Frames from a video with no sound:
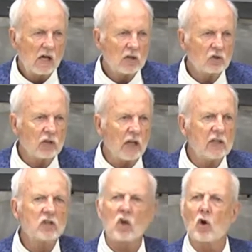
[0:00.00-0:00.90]
You said
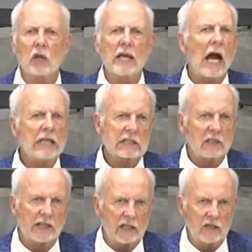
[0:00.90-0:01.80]
he's totally
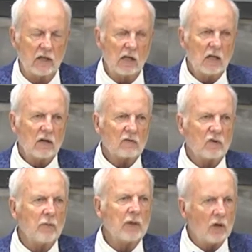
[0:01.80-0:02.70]
isolated
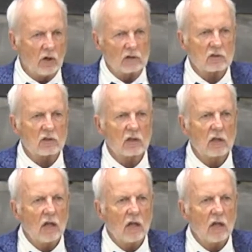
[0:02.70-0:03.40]
from adults.